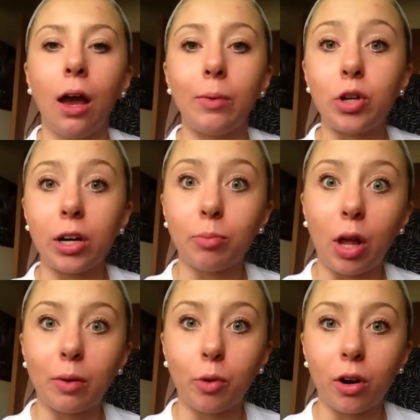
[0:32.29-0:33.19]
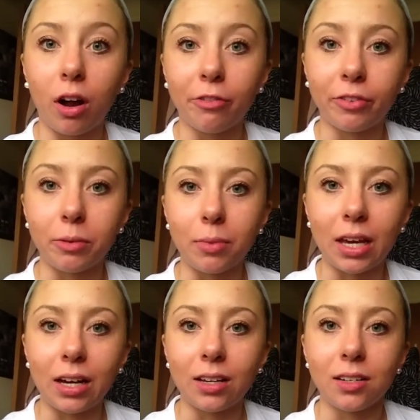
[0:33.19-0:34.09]
I'm trying to blog more often
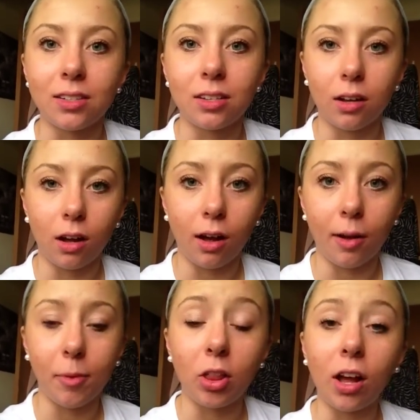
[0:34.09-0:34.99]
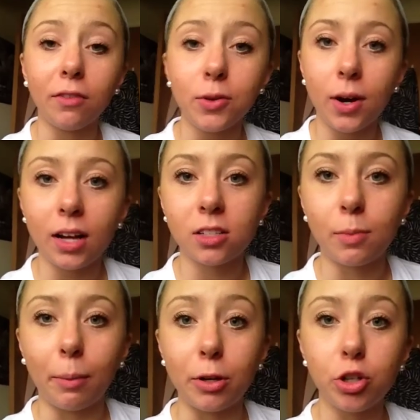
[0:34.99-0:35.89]
because a lot of you are
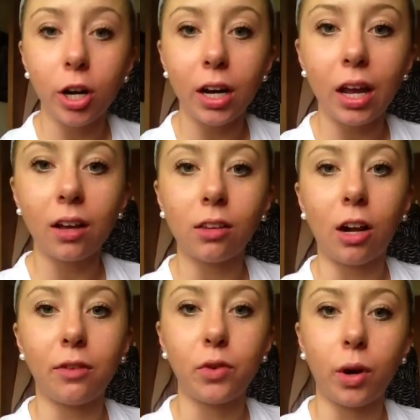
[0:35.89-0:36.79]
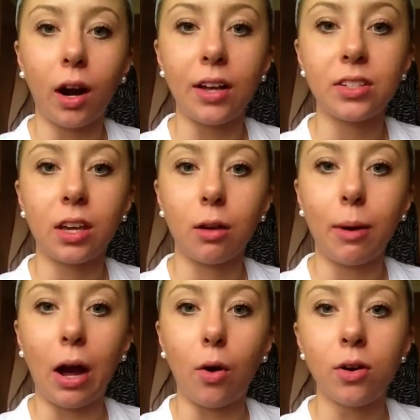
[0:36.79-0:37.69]
asking about my training, a lot of you are asking
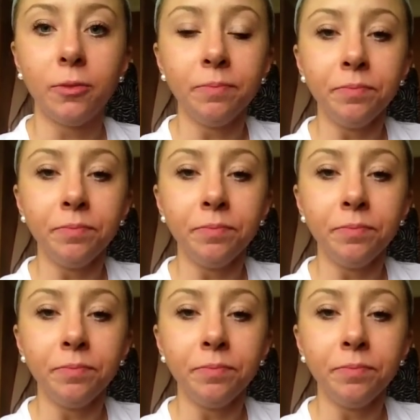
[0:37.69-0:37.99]
about